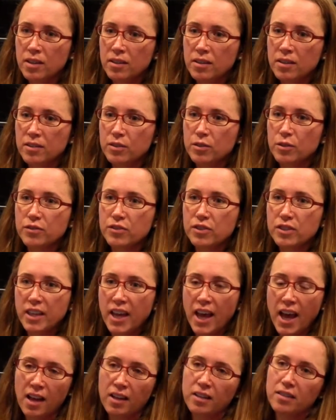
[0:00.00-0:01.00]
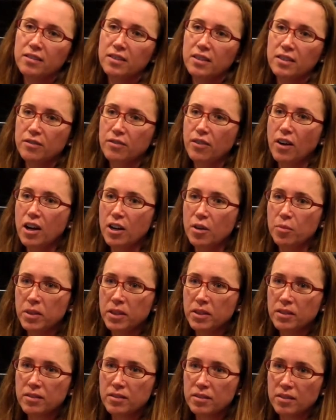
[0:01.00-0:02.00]
that sort of scans the
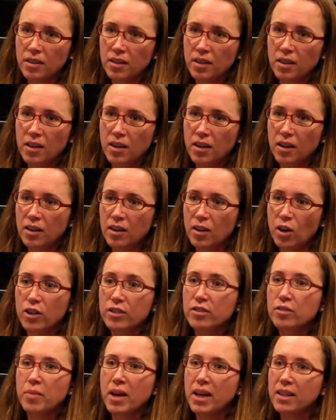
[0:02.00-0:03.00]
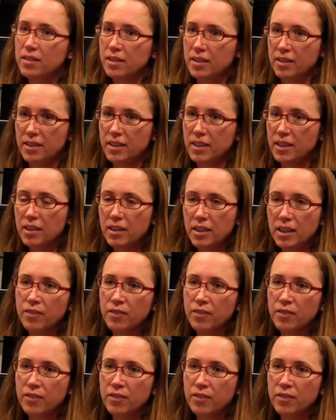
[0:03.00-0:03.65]
environment automatically,